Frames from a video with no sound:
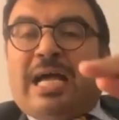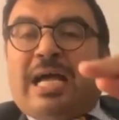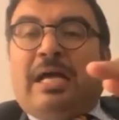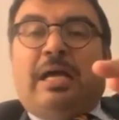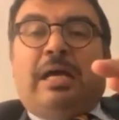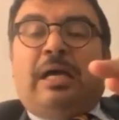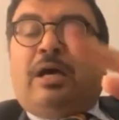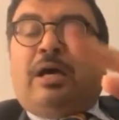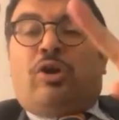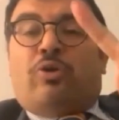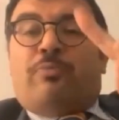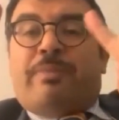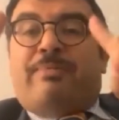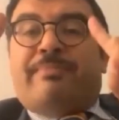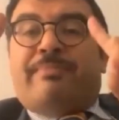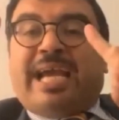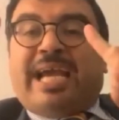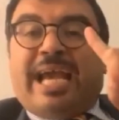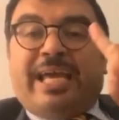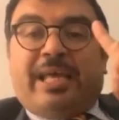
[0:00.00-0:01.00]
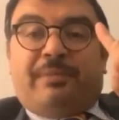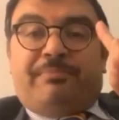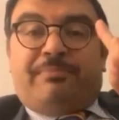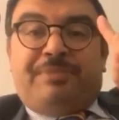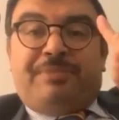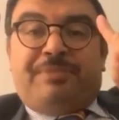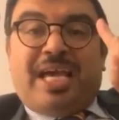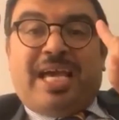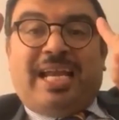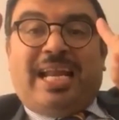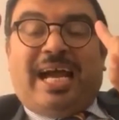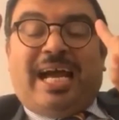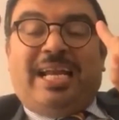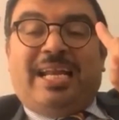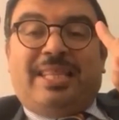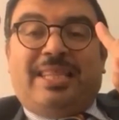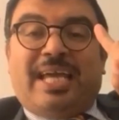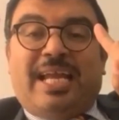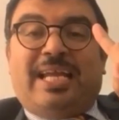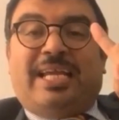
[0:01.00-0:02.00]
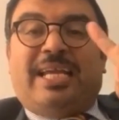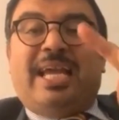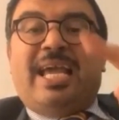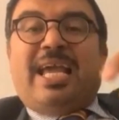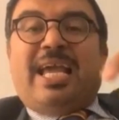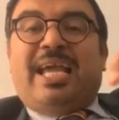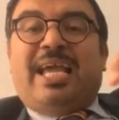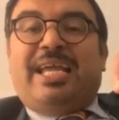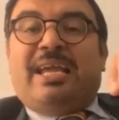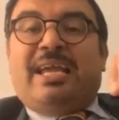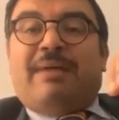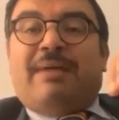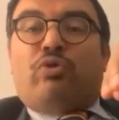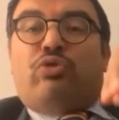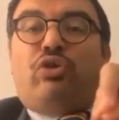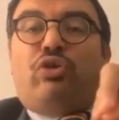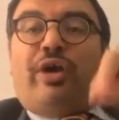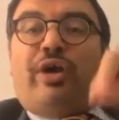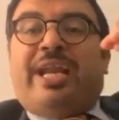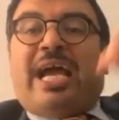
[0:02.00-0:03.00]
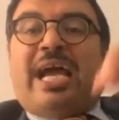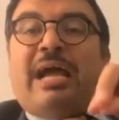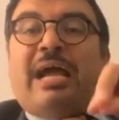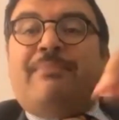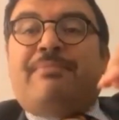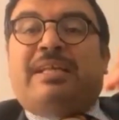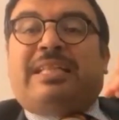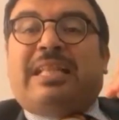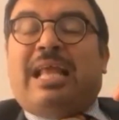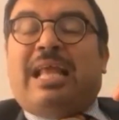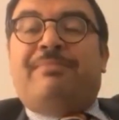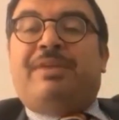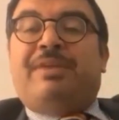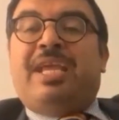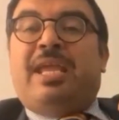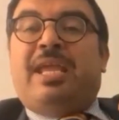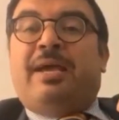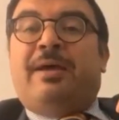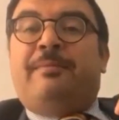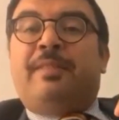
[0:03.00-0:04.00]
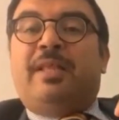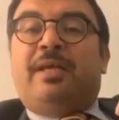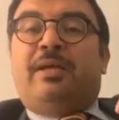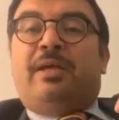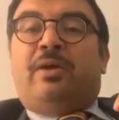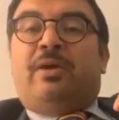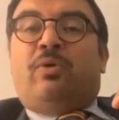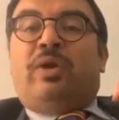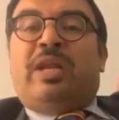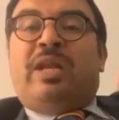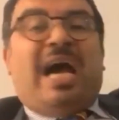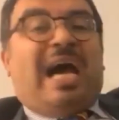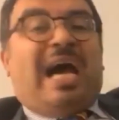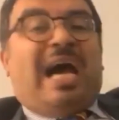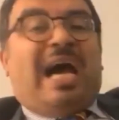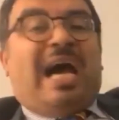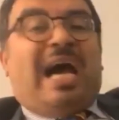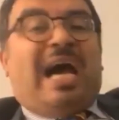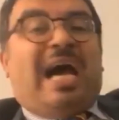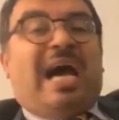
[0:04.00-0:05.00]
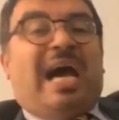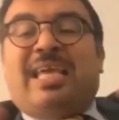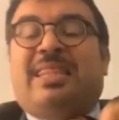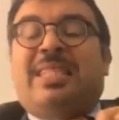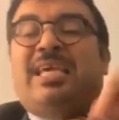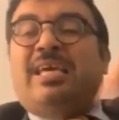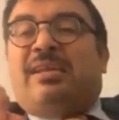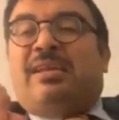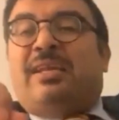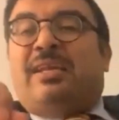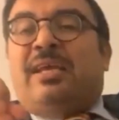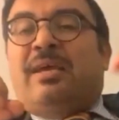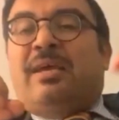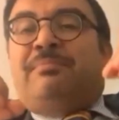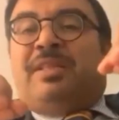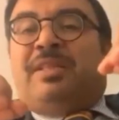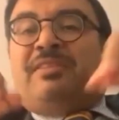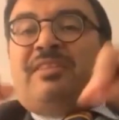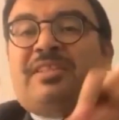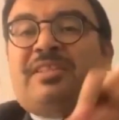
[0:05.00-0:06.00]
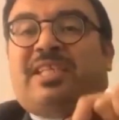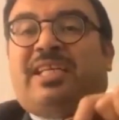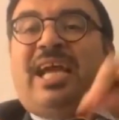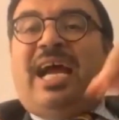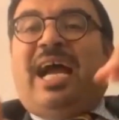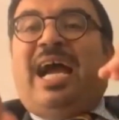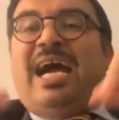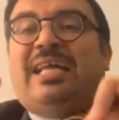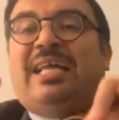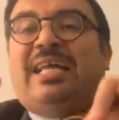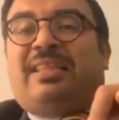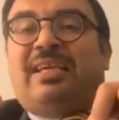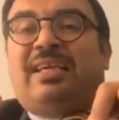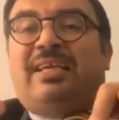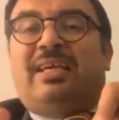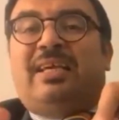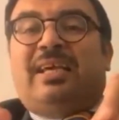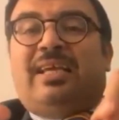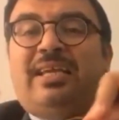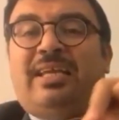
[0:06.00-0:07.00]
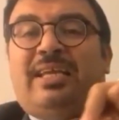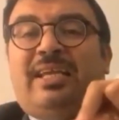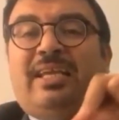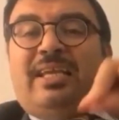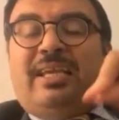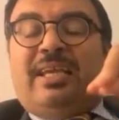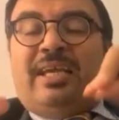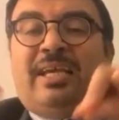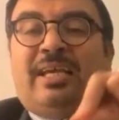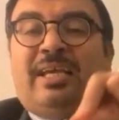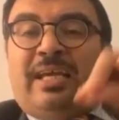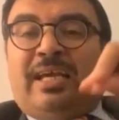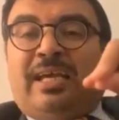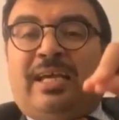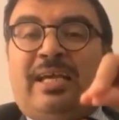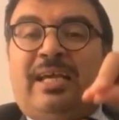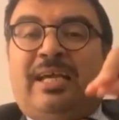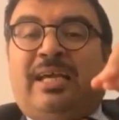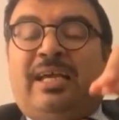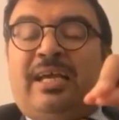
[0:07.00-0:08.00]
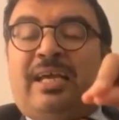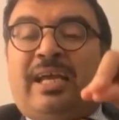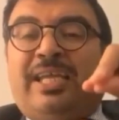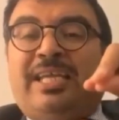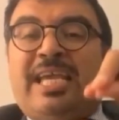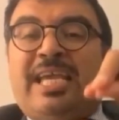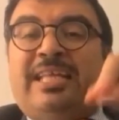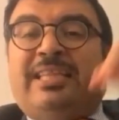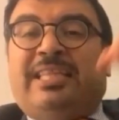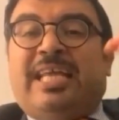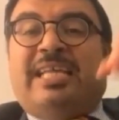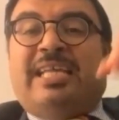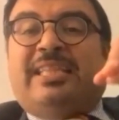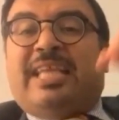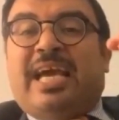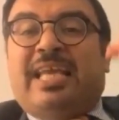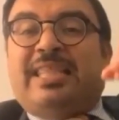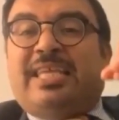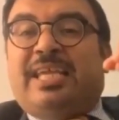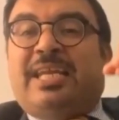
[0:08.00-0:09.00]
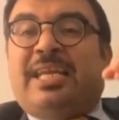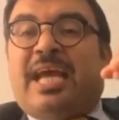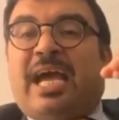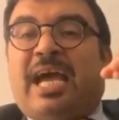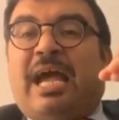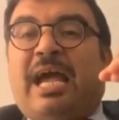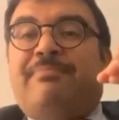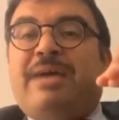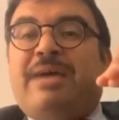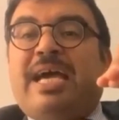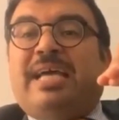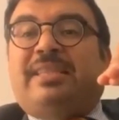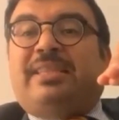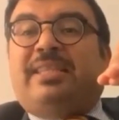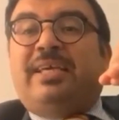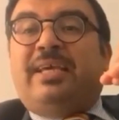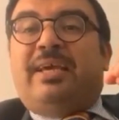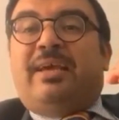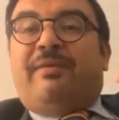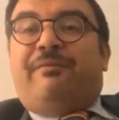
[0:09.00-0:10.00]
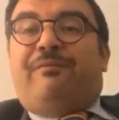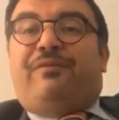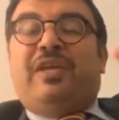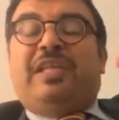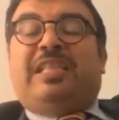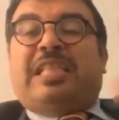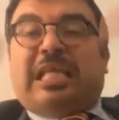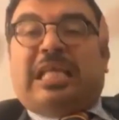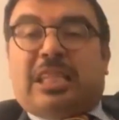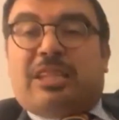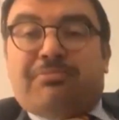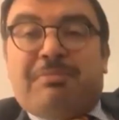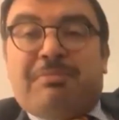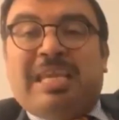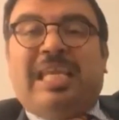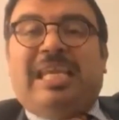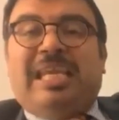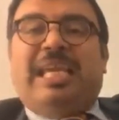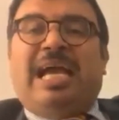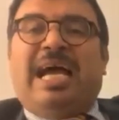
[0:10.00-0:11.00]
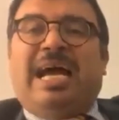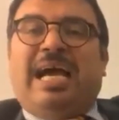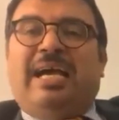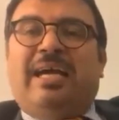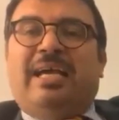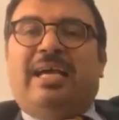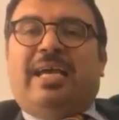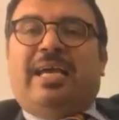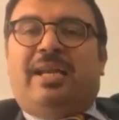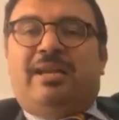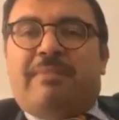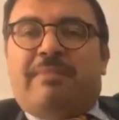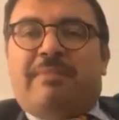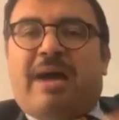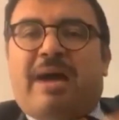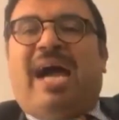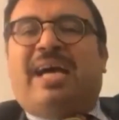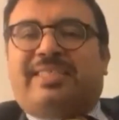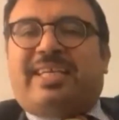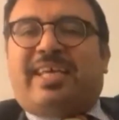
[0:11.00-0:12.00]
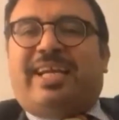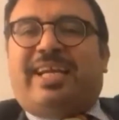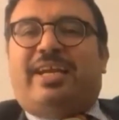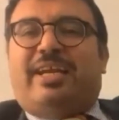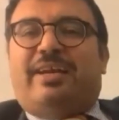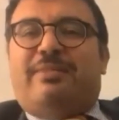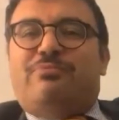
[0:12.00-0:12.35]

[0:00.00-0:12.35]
And perhaps the most important example is the question of security unions. I have noticed in the statements of security unions